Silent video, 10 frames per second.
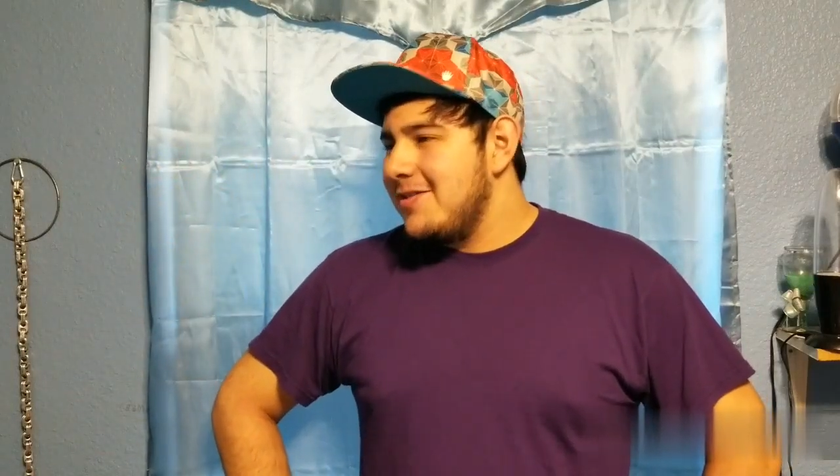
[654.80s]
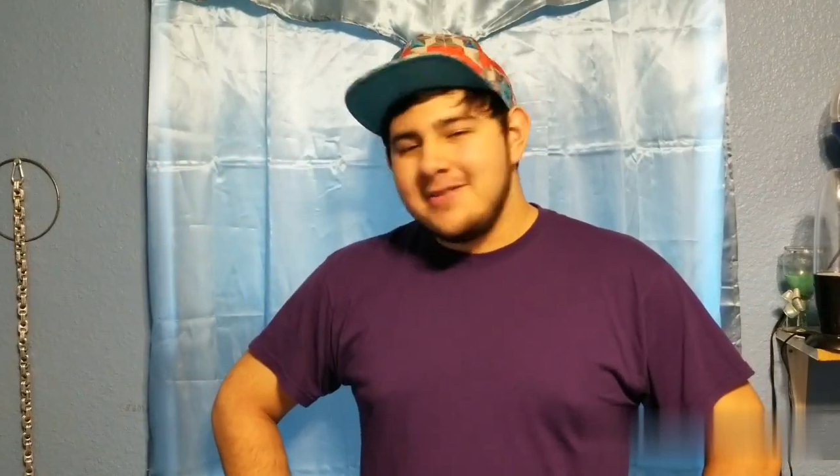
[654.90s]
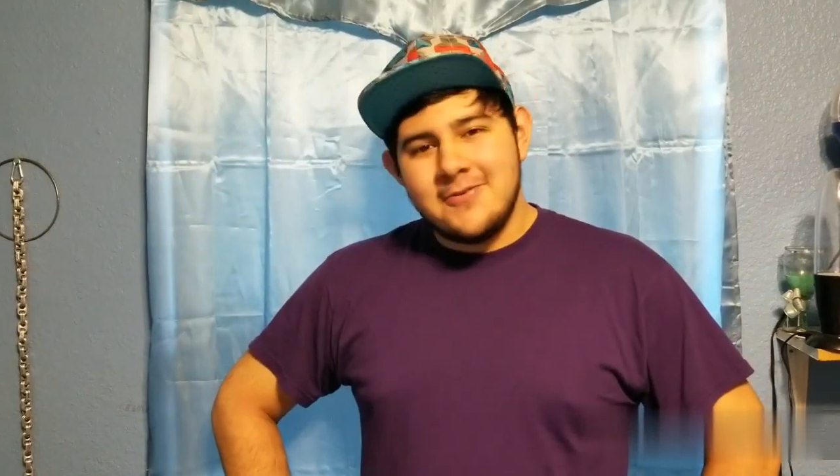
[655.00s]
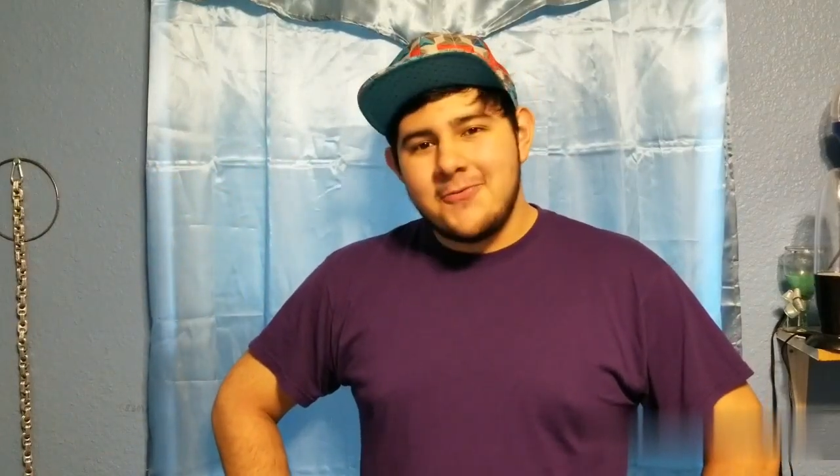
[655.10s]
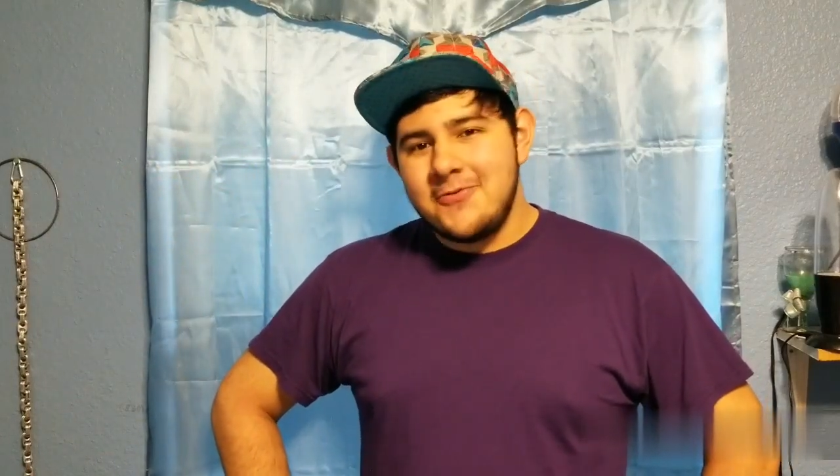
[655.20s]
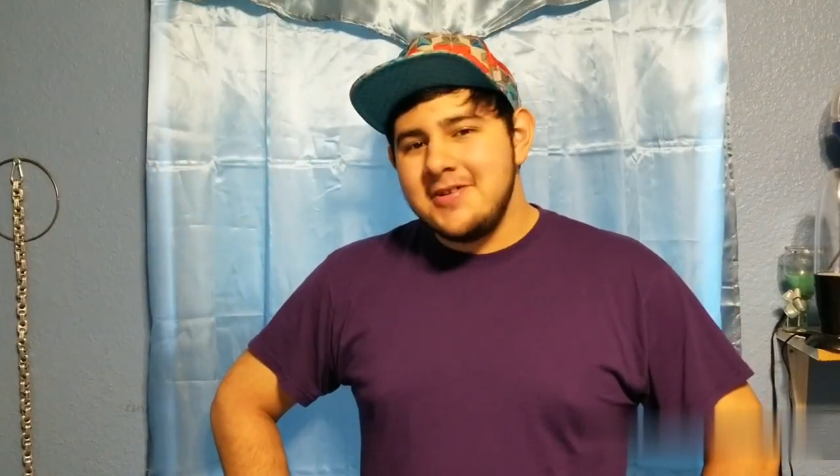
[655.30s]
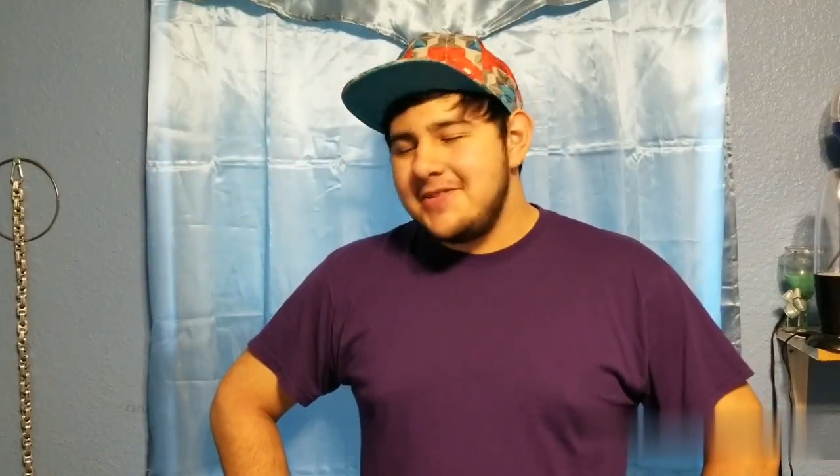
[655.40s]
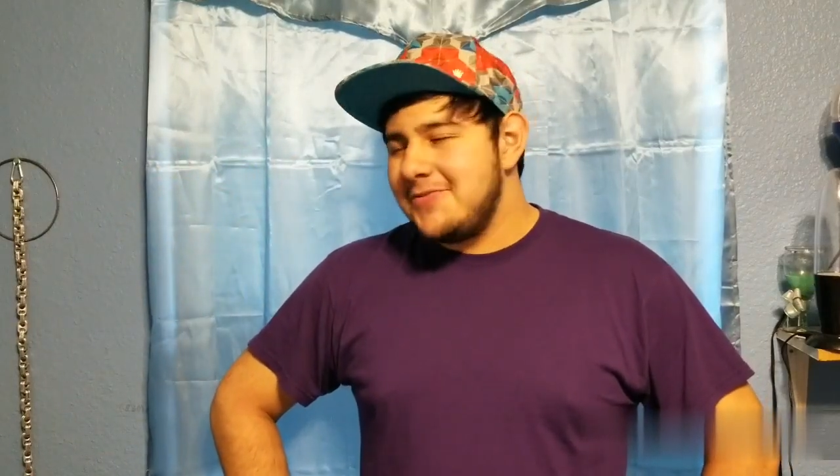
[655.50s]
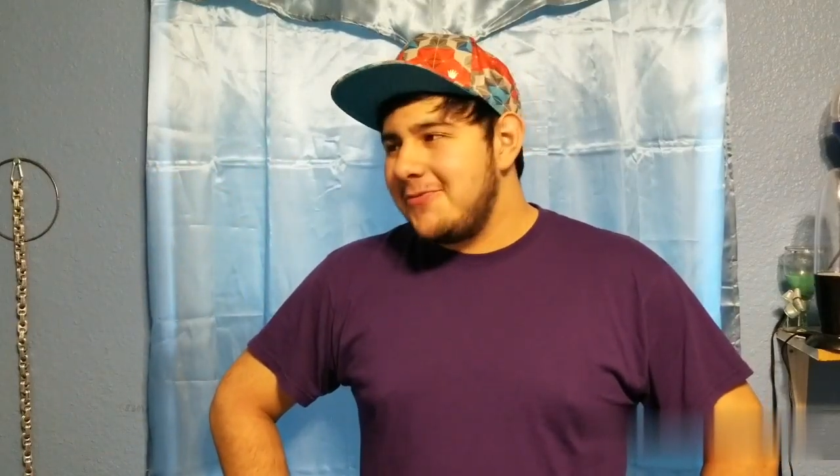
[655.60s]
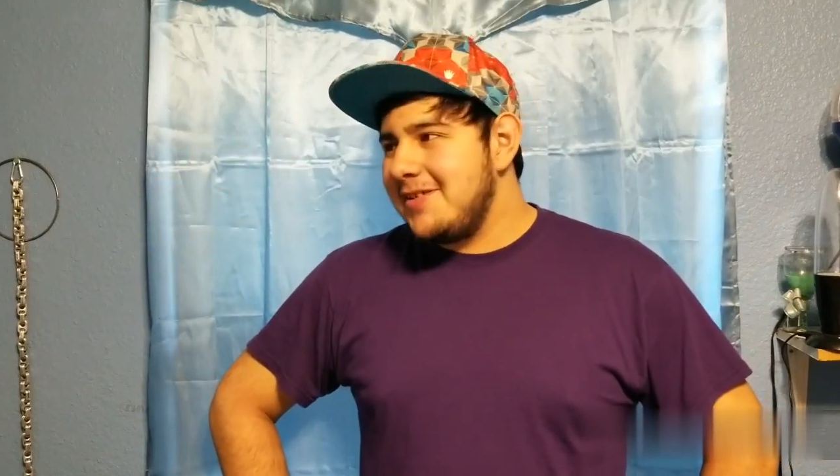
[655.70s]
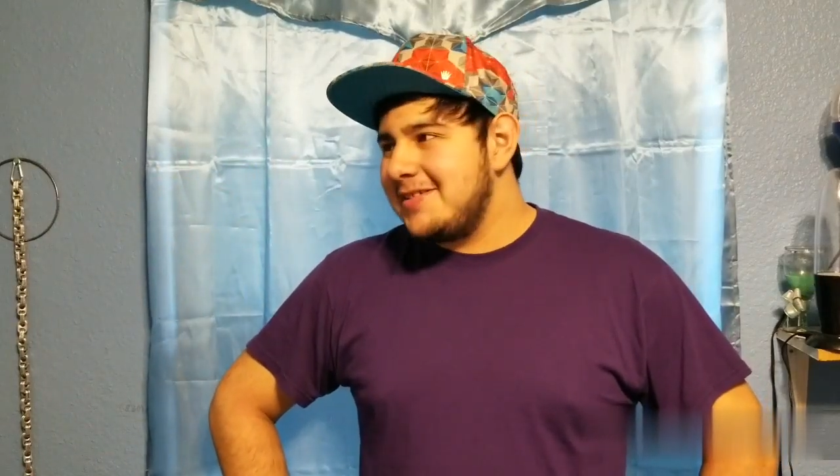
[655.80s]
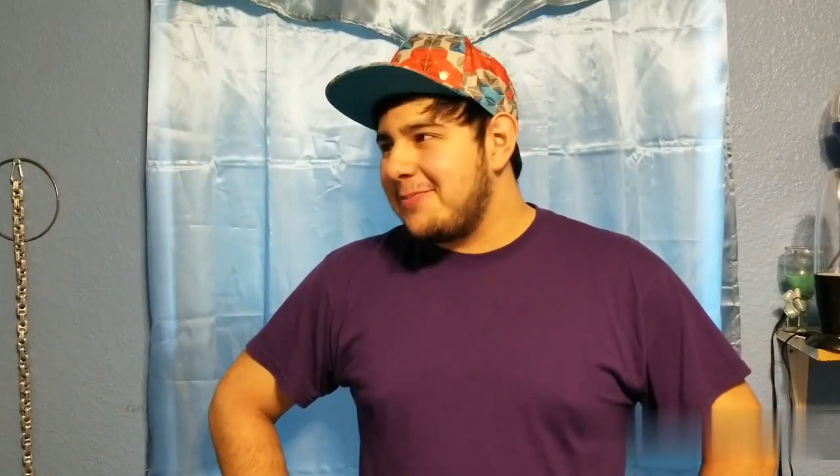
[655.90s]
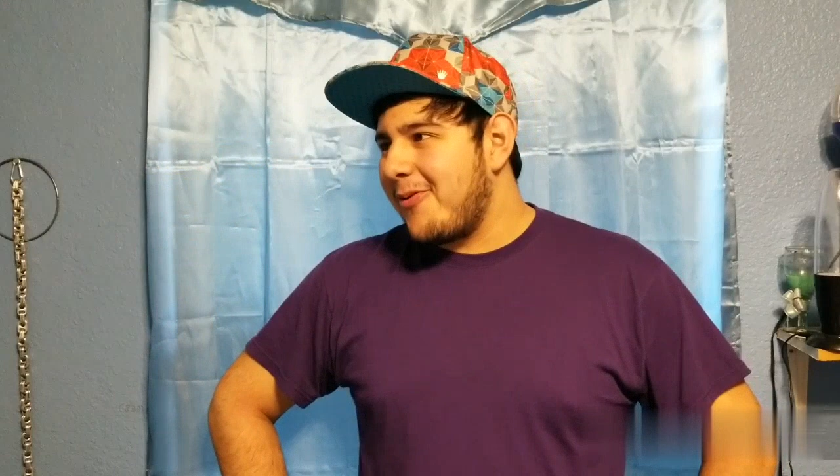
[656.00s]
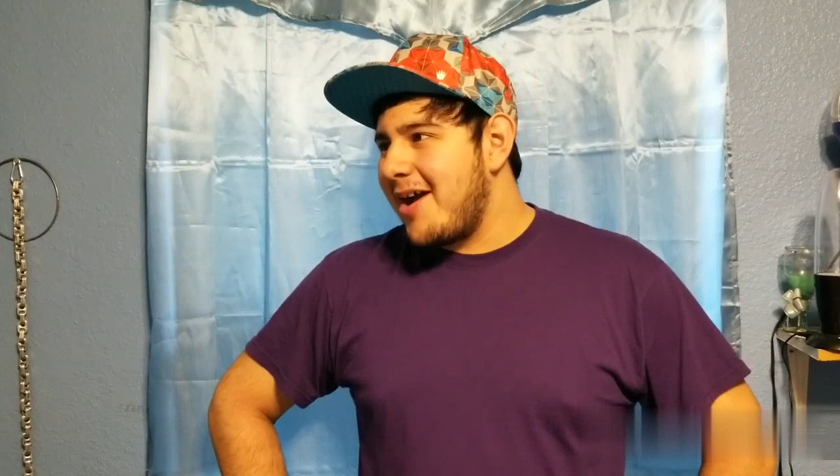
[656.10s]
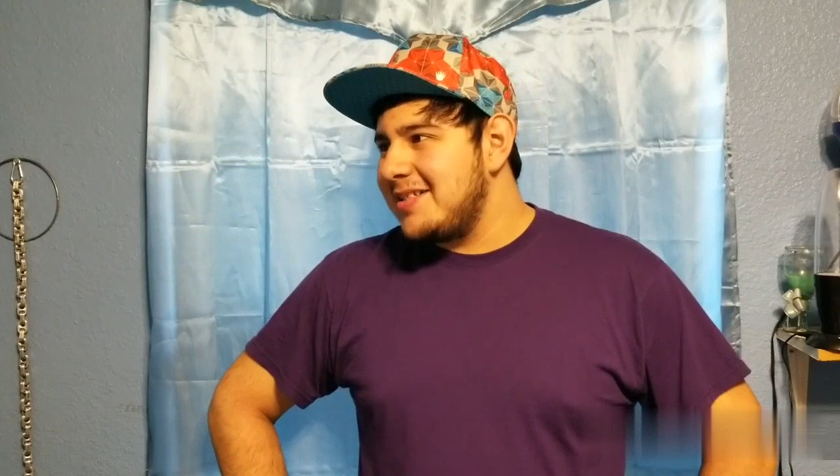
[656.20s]
it's really
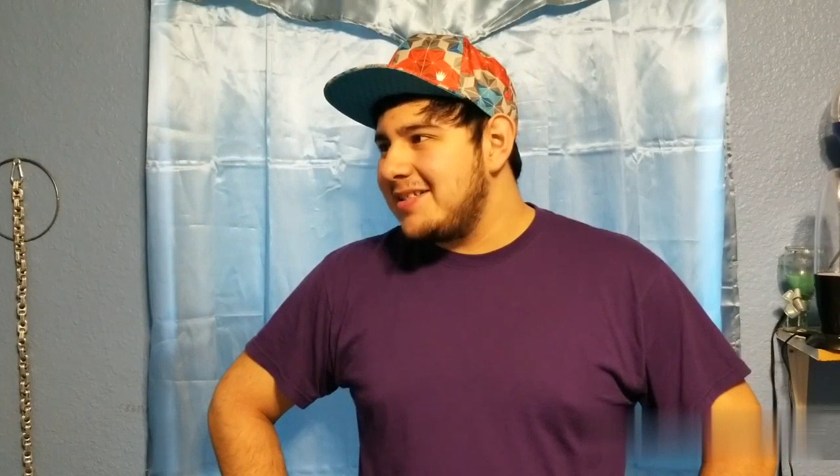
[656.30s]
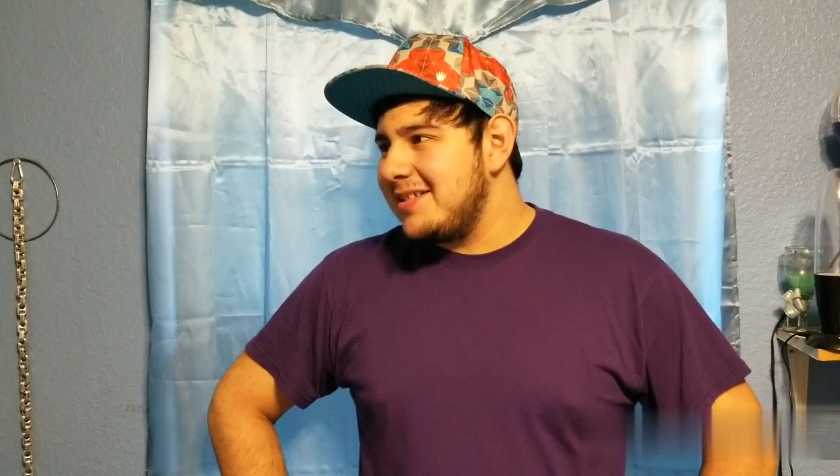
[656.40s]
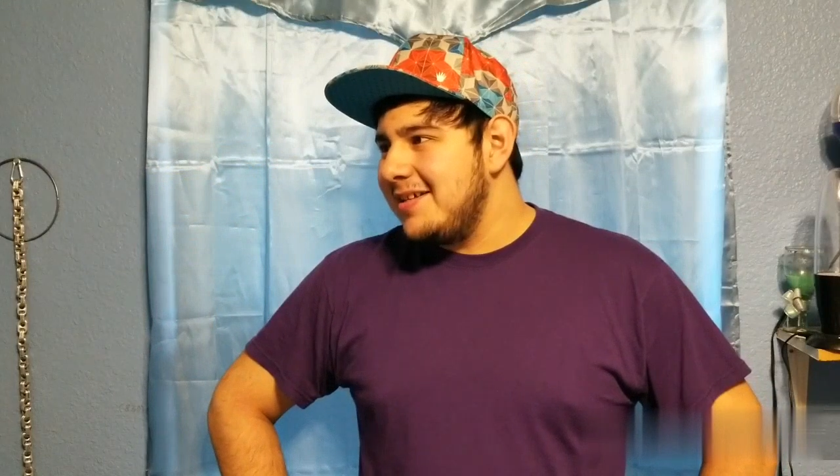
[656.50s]
surprising.